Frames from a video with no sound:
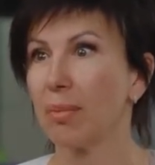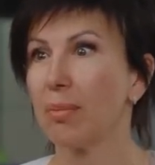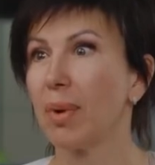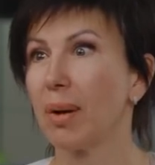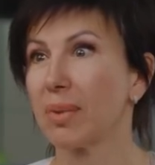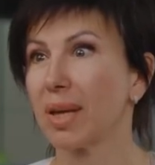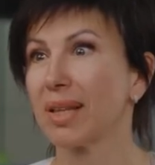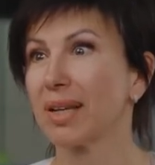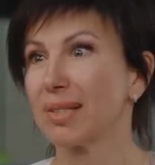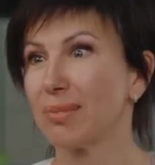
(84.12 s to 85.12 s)
When your daughters
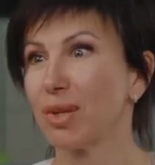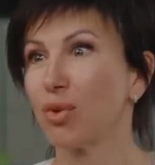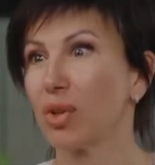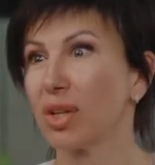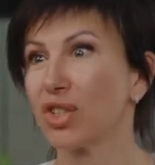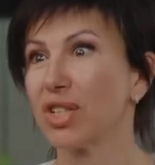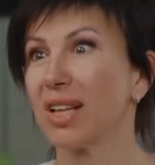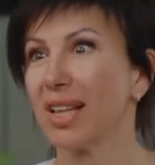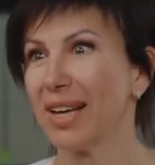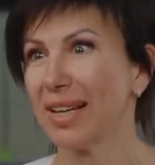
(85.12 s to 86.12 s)
tell you, "Mom, I've been
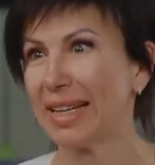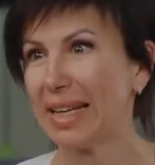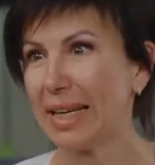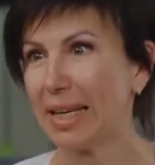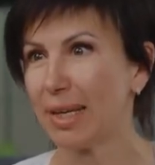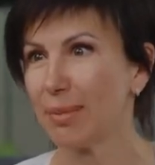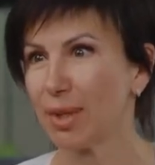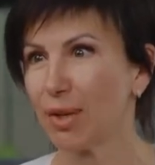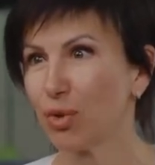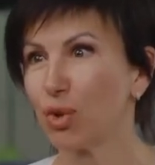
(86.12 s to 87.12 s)
waiting for you for so
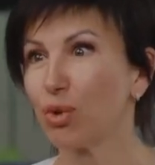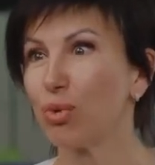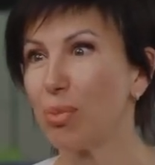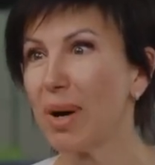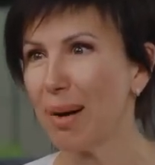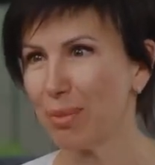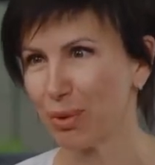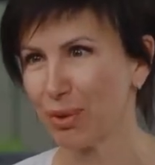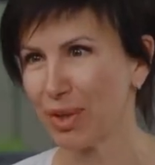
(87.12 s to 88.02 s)
long," this particular